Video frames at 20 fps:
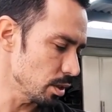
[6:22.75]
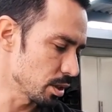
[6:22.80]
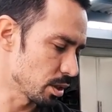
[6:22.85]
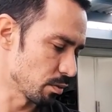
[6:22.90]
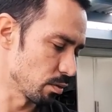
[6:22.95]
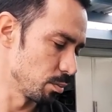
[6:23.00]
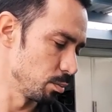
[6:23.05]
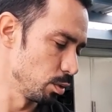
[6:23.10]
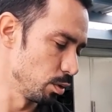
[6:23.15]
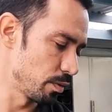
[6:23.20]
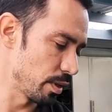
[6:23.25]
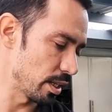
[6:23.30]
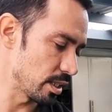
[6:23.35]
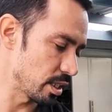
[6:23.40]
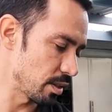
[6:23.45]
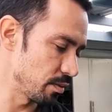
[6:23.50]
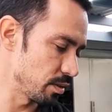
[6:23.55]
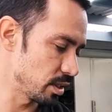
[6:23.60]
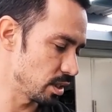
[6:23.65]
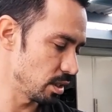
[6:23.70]
to remove
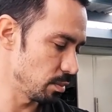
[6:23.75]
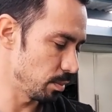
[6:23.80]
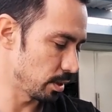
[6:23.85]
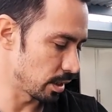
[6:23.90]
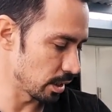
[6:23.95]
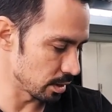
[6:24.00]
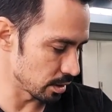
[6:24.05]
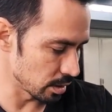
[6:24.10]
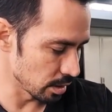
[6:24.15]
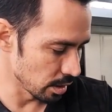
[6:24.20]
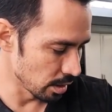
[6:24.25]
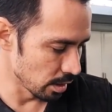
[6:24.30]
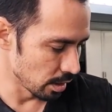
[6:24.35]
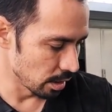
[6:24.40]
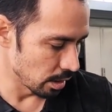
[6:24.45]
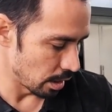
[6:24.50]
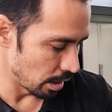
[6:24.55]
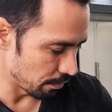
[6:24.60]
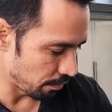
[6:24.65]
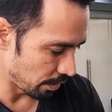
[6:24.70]
that 17, because
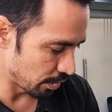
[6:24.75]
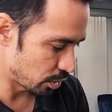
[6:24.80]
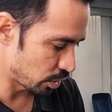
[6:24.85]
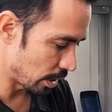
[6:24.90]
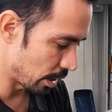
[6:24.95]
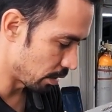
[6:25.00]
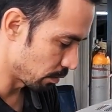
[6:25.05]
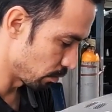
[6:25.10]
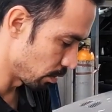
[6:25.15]
if I try